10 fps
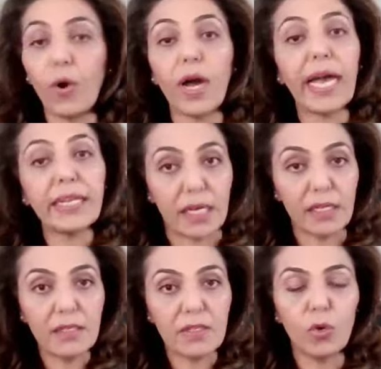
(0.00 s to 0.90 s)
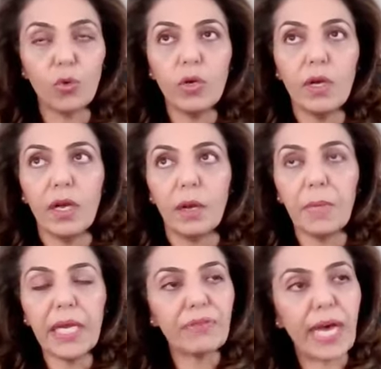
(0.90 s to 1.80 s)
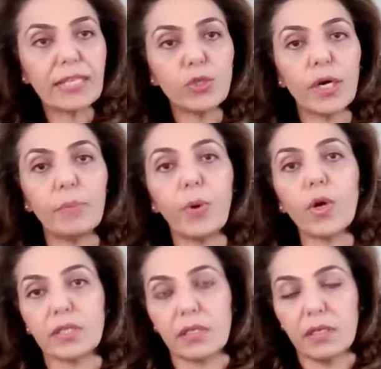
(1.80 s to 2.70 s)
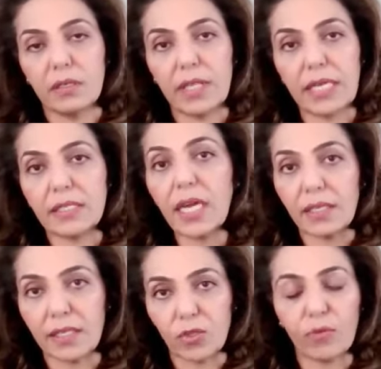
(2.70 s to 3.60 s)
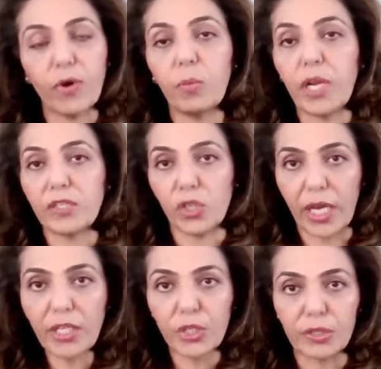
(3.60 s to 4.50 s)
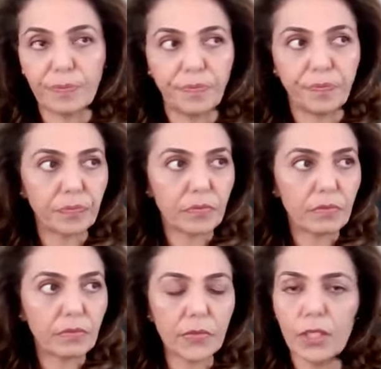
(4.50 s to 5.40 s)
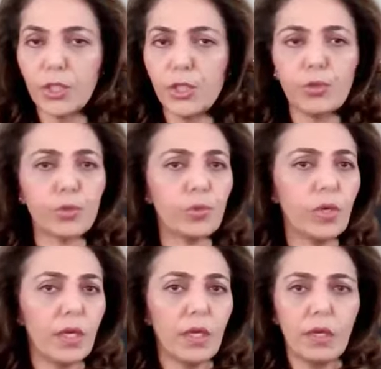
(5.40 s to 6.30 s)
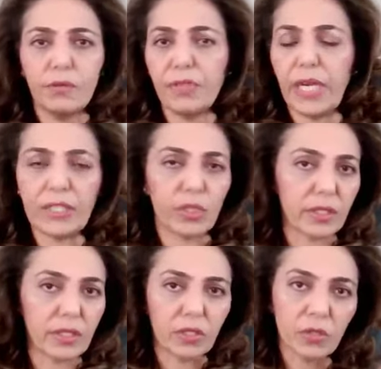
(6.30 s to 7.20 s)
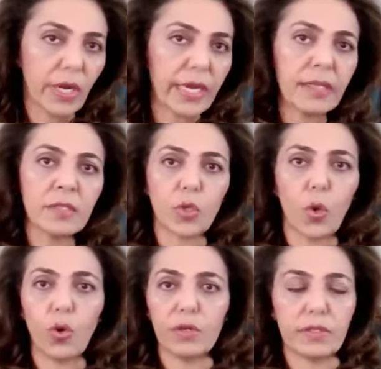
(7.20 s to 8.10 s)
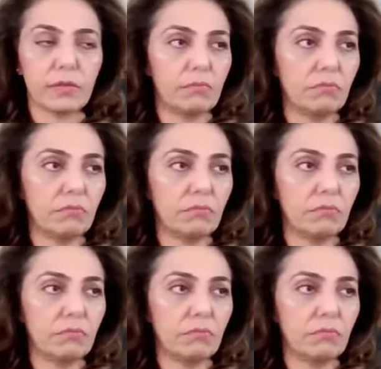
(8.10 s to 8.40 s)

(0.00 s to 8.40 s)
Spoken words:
for adults who may have had to abort their studies or formal education due to financial constraints or